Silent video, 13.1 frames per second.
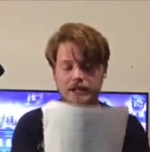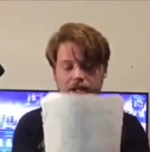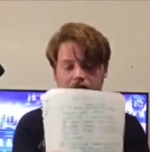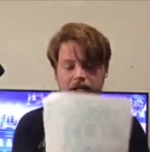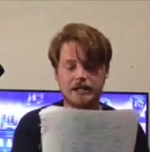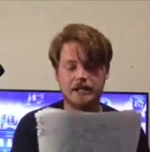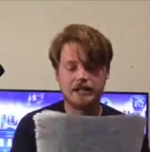
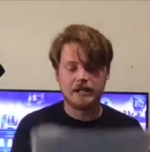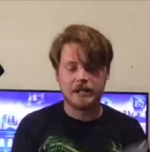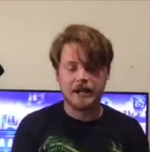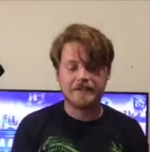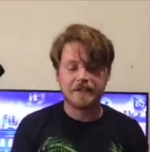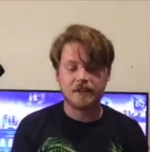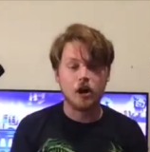
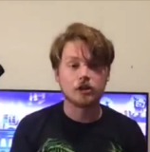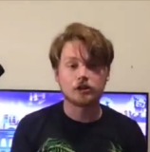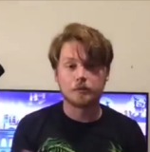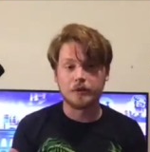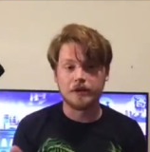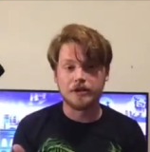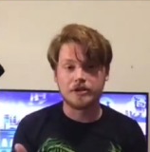I think Alter
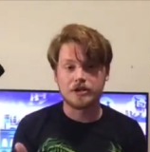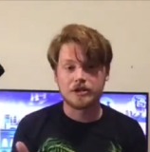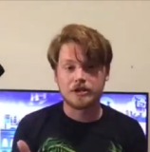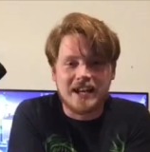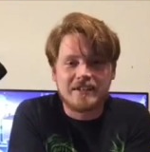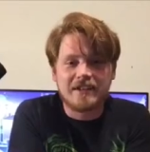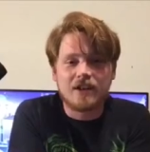Bridge.
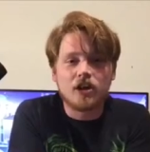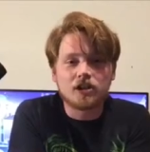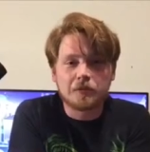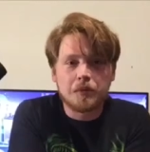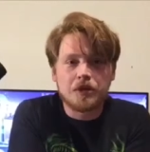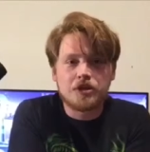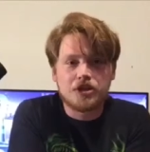I think Alter
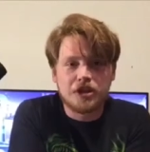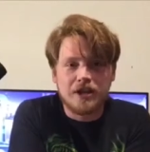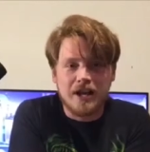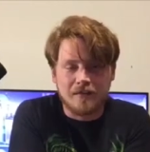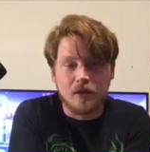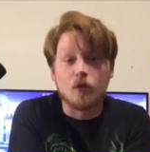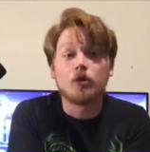Bridge should
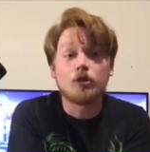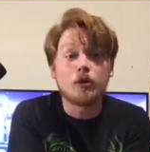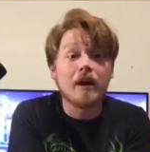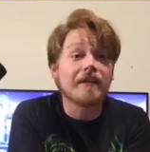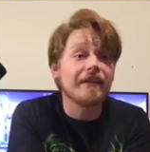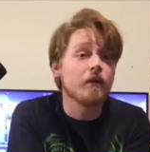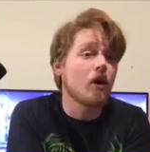have it. Do I
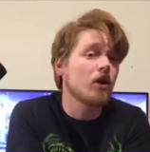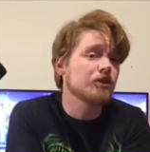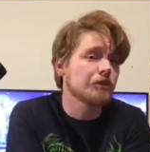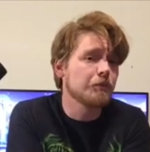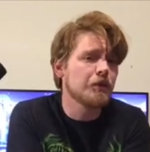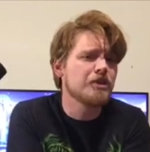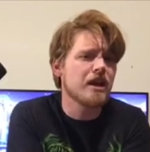think Alter
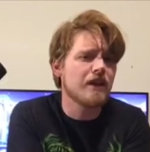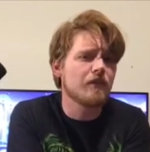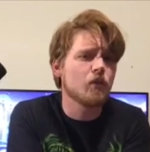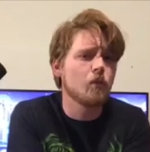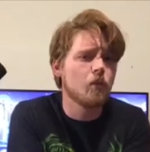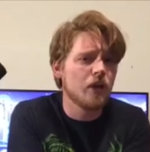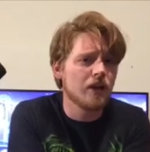Bridge ever
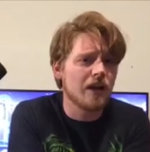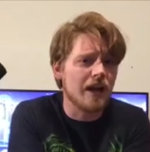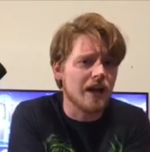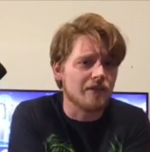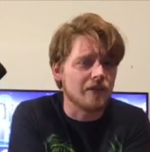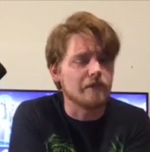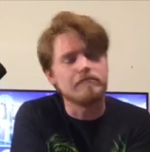will
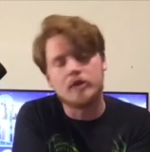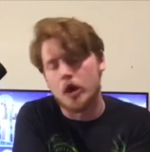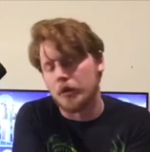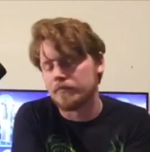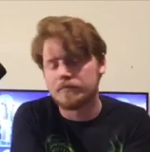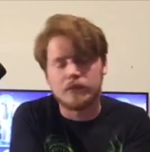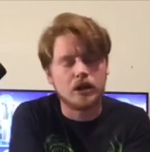have it? No.
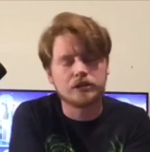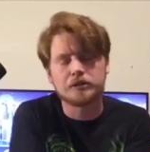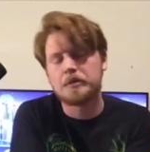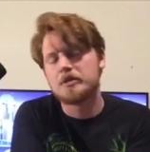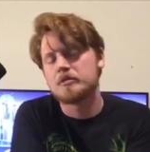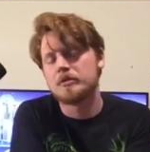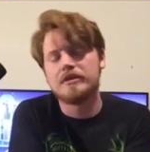Alter
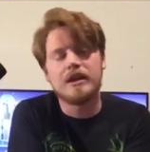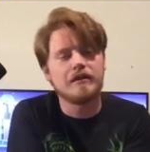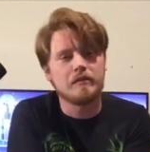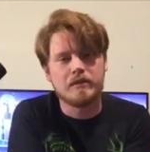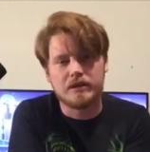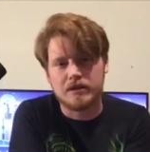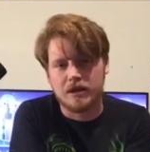Bridge will never
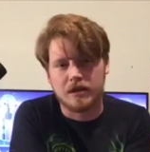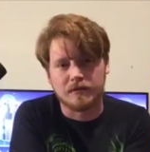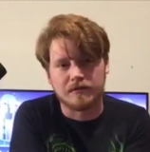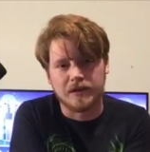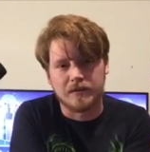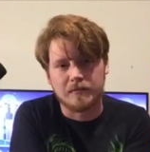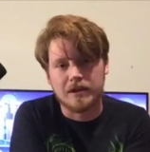be in the Hall of
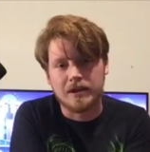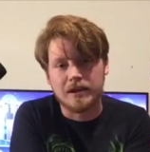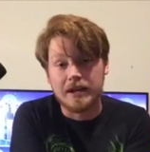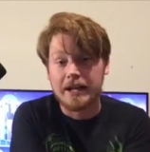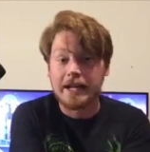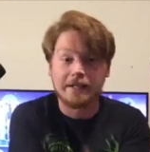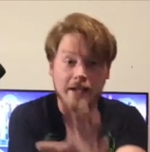Fame.
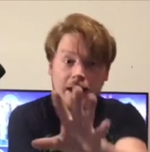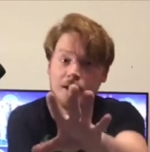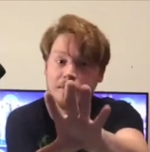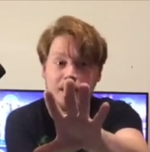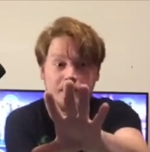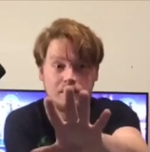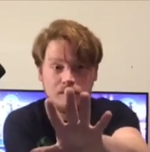And hey,
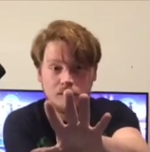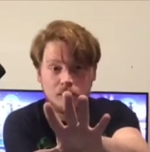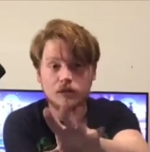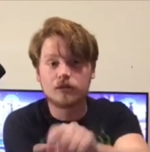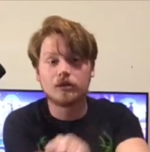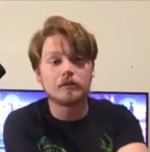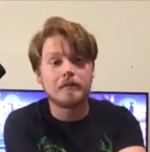maybe you'll
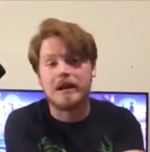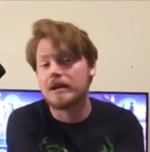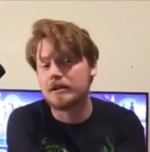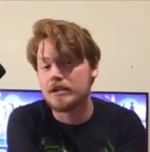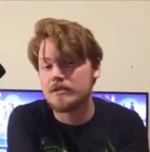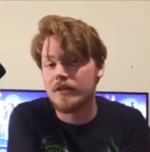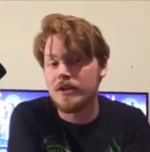look back on
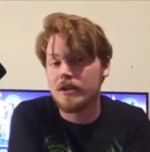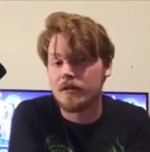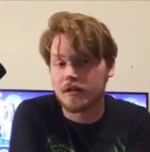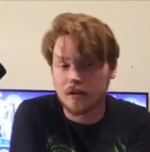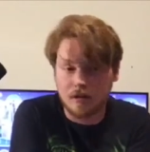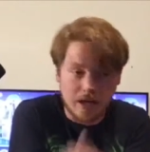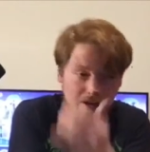this video and
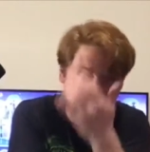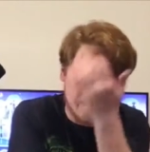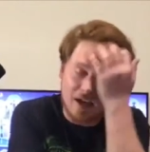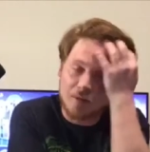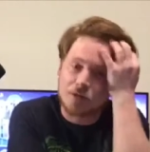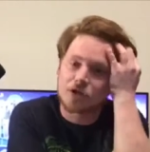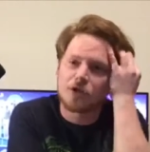go, hey, that guy
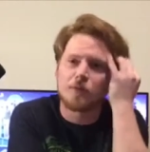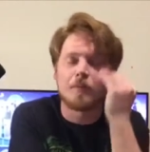was stupid.